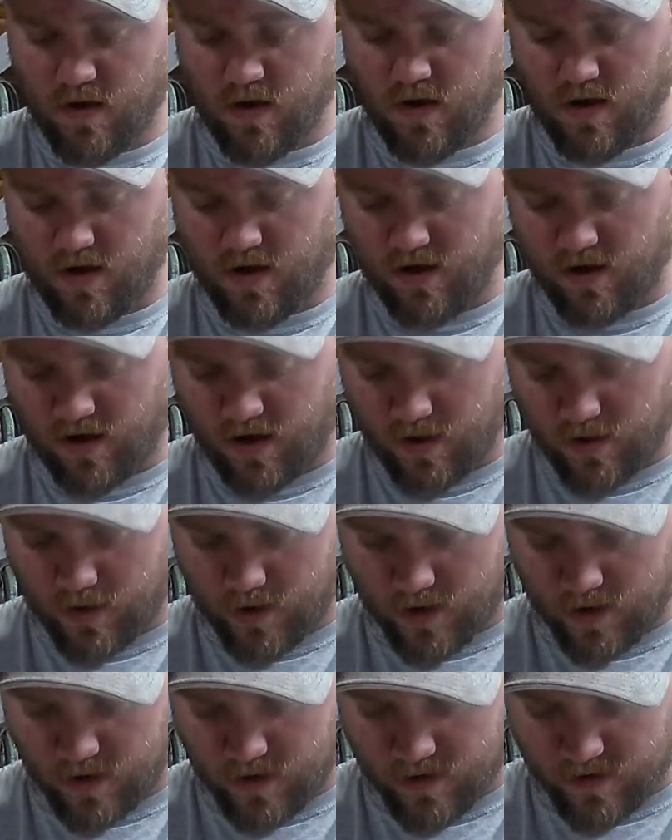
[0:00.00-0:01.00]
I tie a
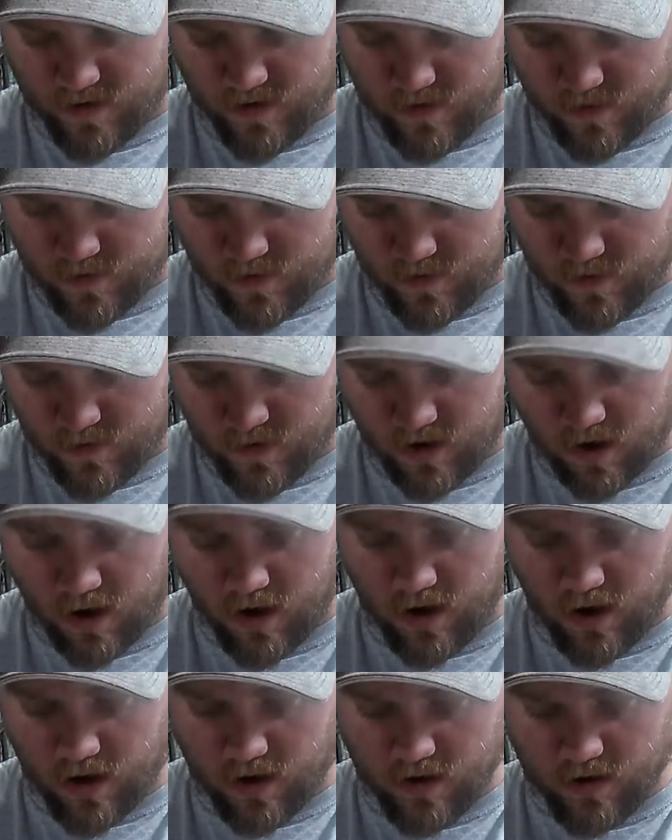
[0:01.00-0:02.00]
regular
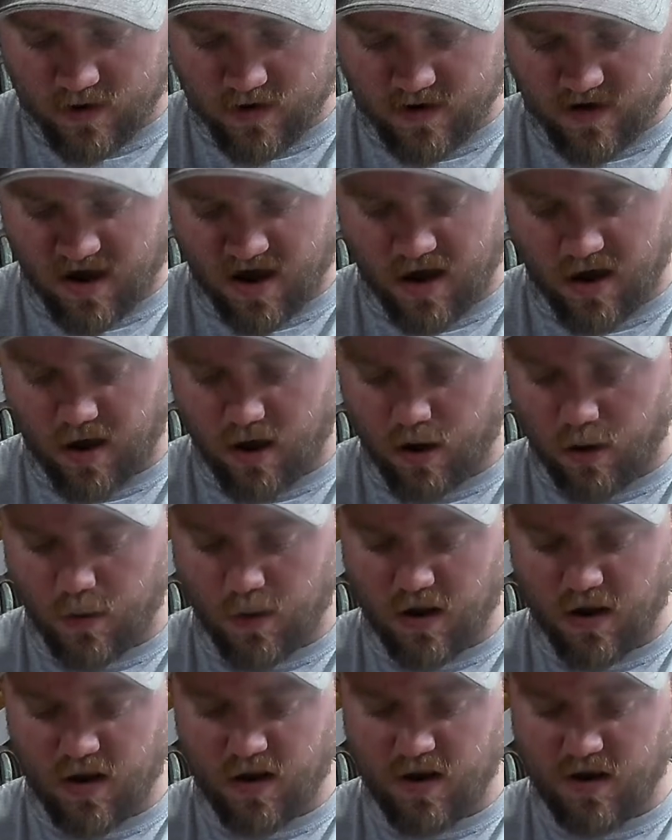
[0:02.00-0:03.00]
knot I've tied all my
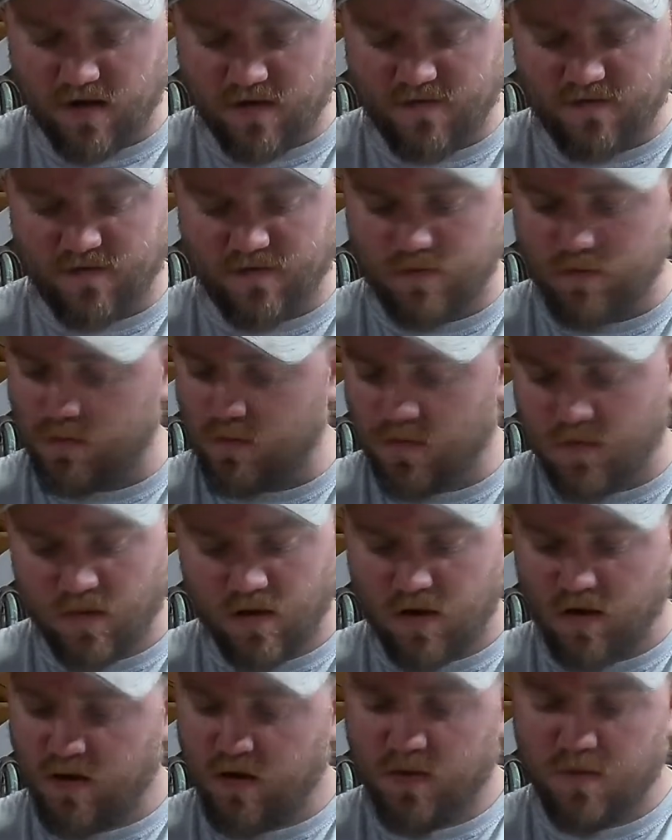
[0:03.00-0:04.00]
life.
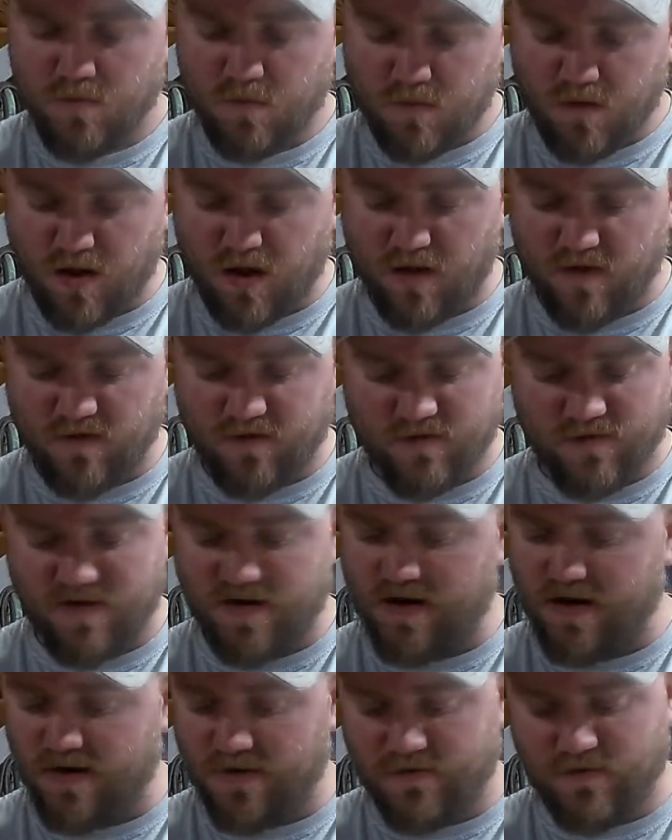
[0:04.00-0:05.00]
Lost
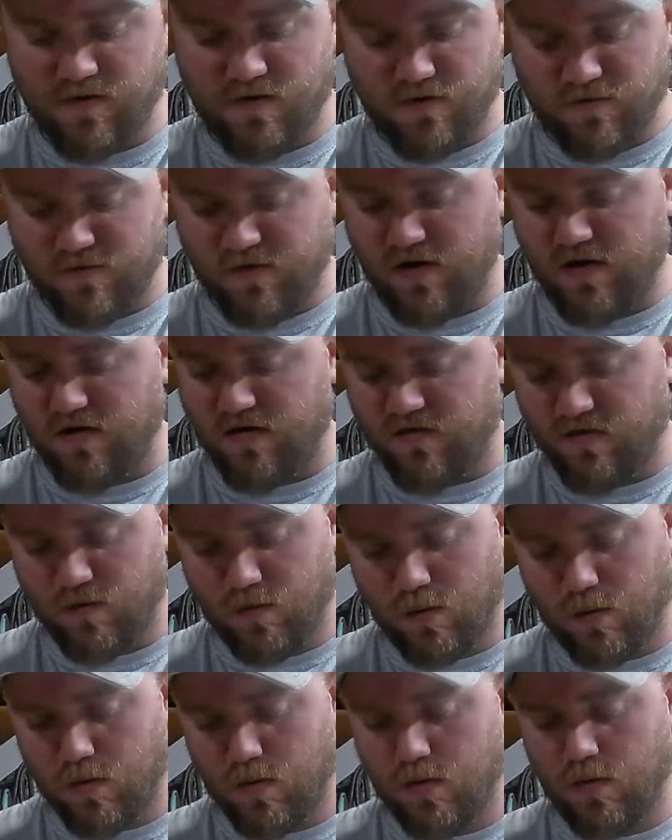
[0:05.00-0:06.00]
very few fish.
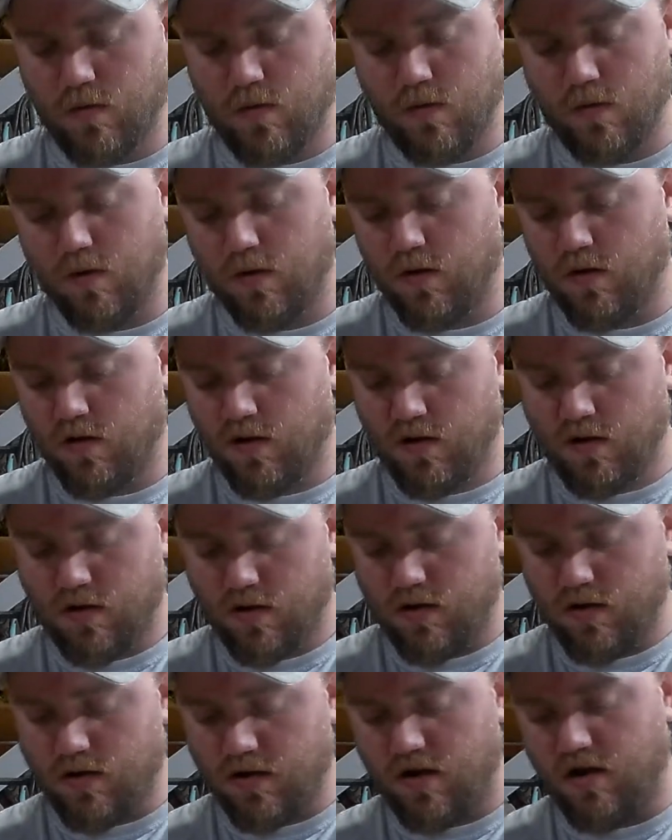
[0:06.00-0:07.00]

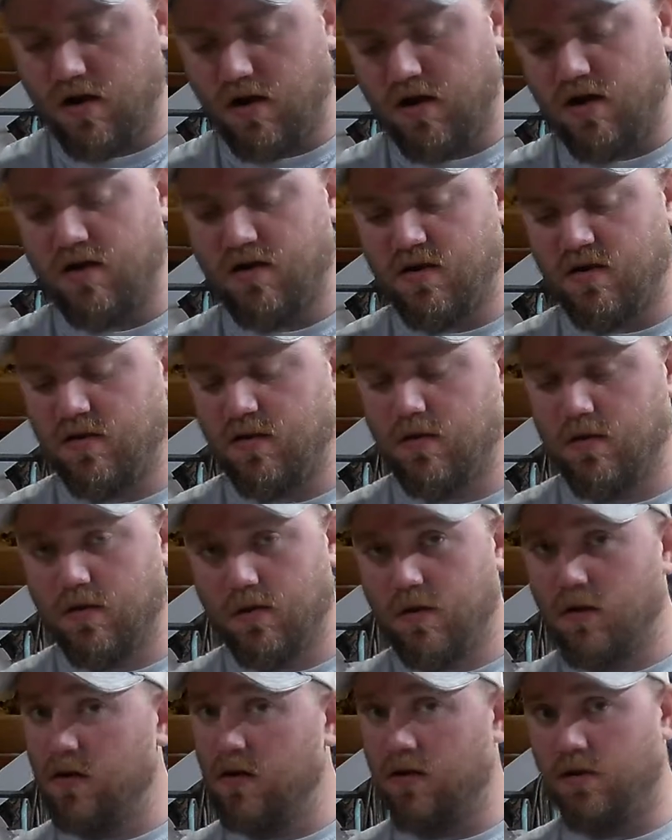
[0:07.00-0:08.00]
Alright.
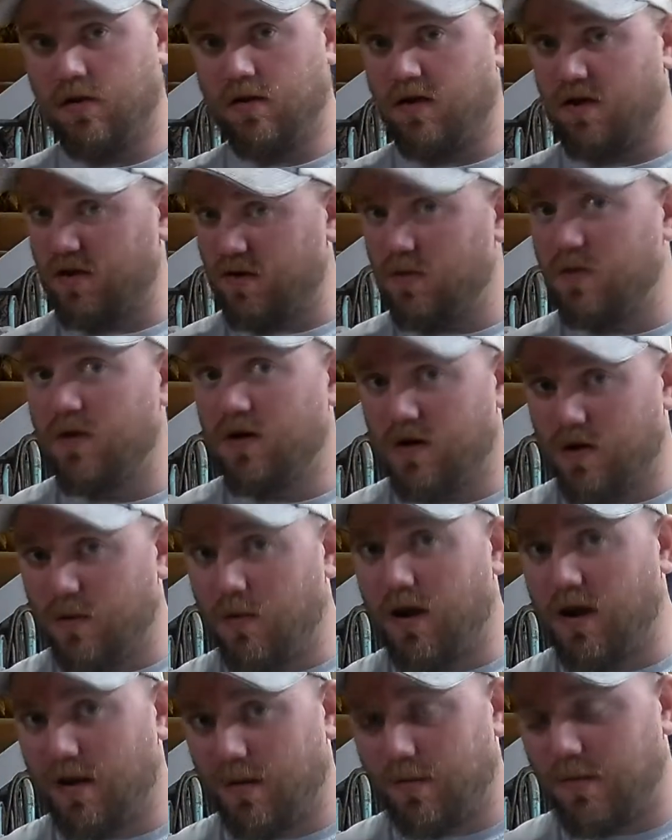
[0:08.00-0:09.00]
Now you want to know
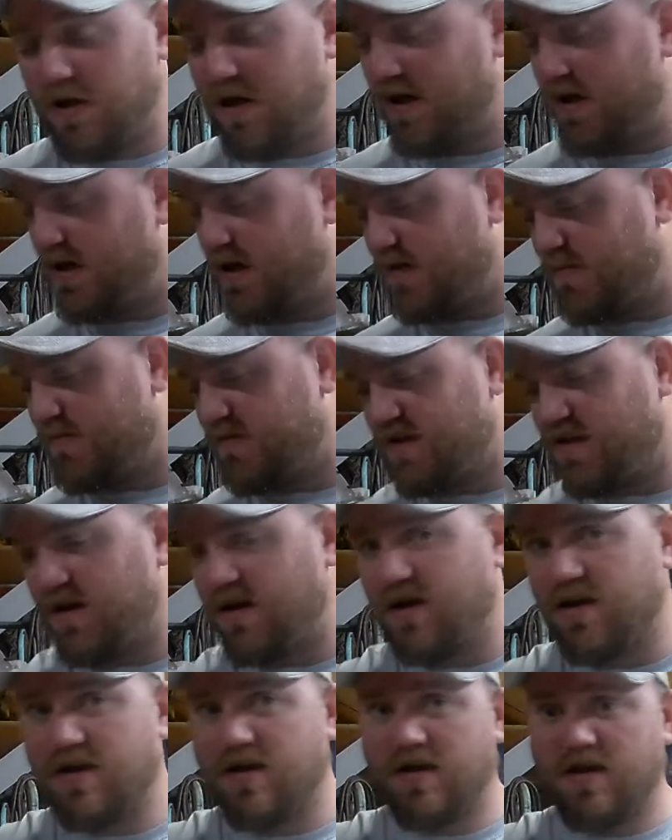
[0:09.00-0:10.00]
why that bead comes in
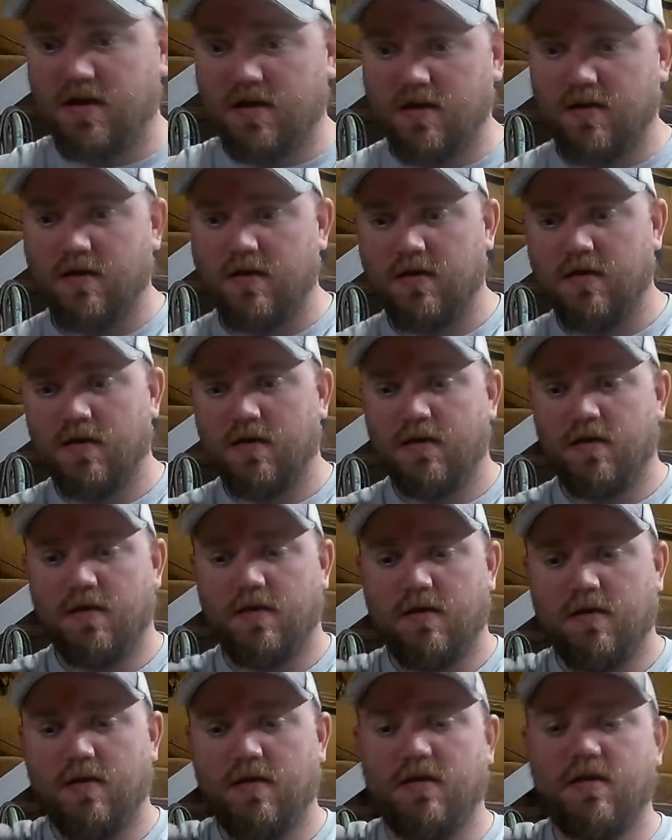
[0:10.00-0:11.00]
handy?
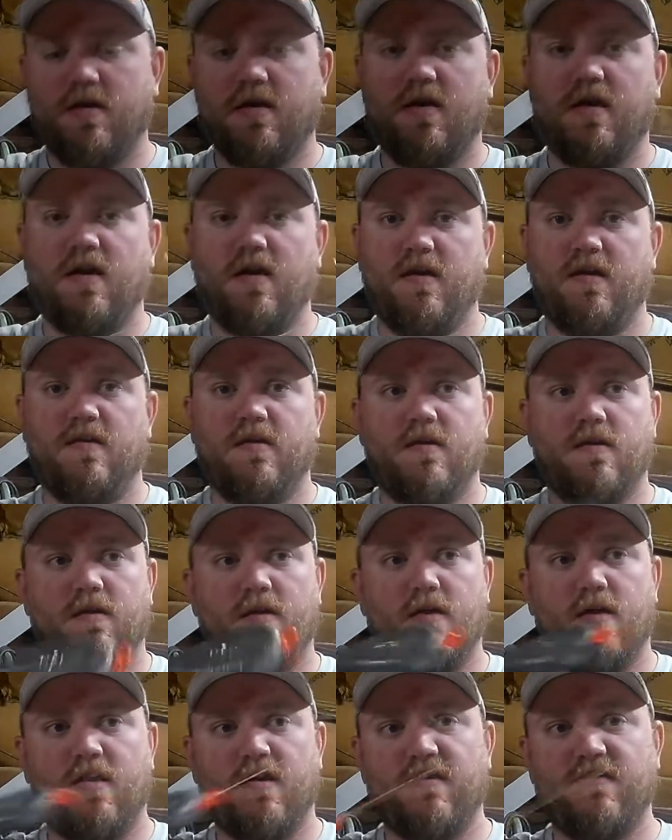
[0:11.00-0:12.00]
Okay.
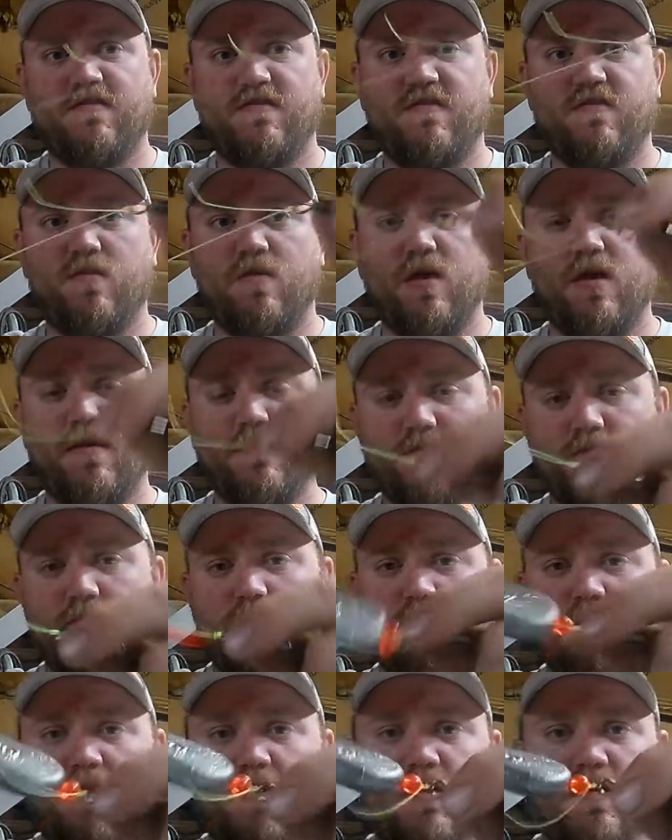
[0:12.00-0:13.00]
There's your swivel.
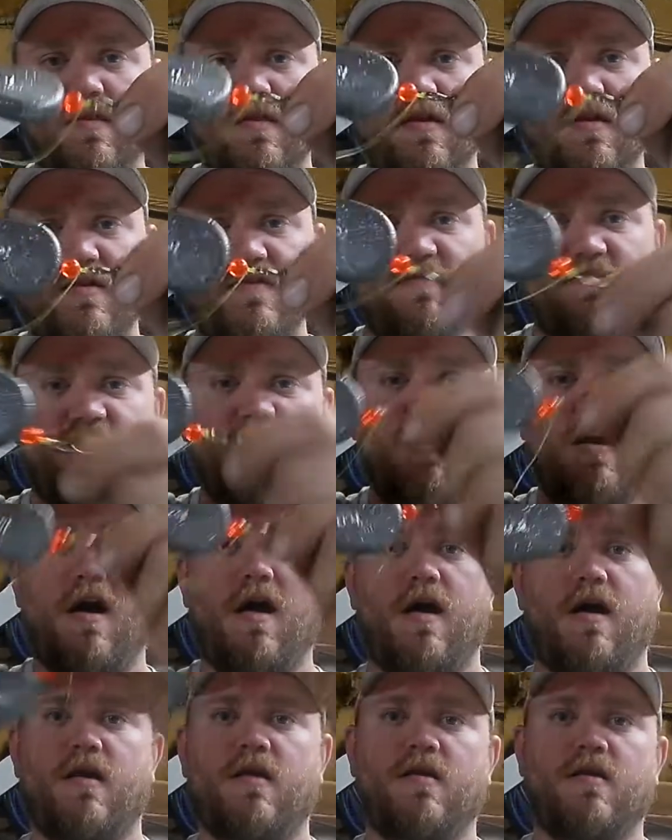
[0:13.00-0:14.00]
There's your
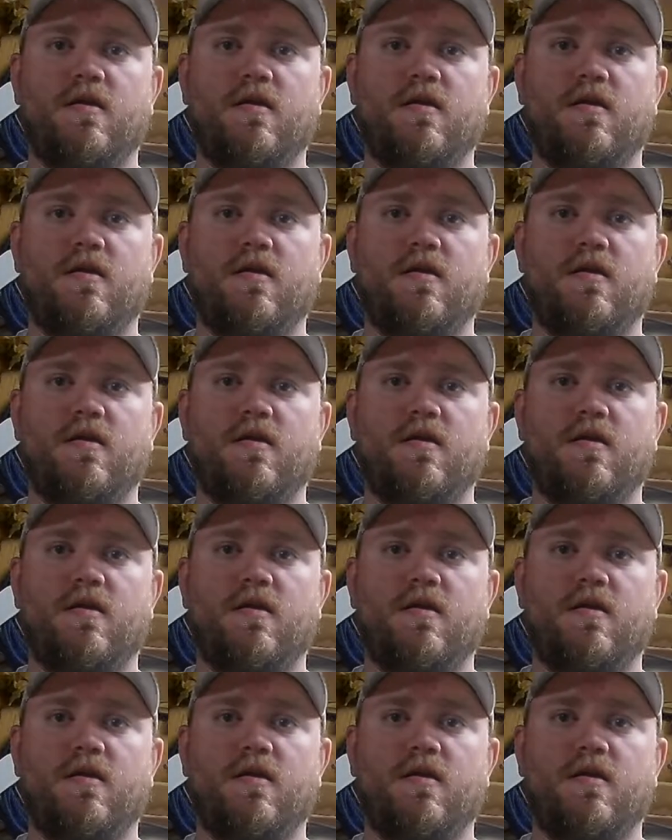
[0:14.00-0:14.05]
knot.